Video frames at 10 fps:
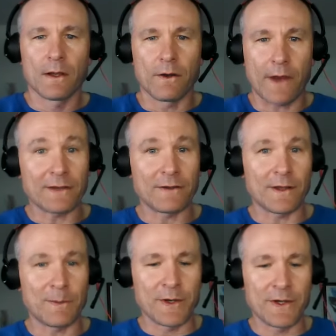Okay,
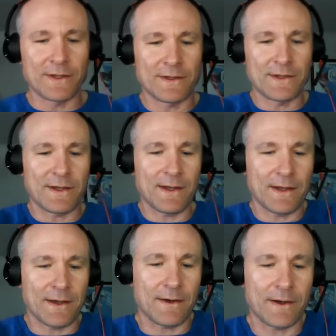so that brings us
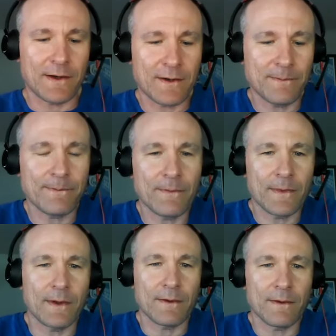to
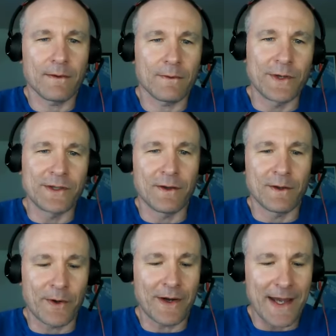reason
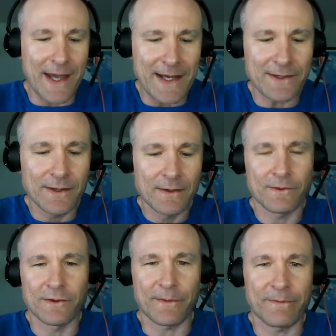number eight,
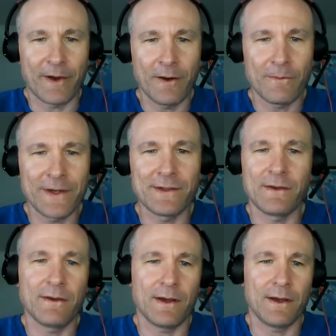which is the final reason.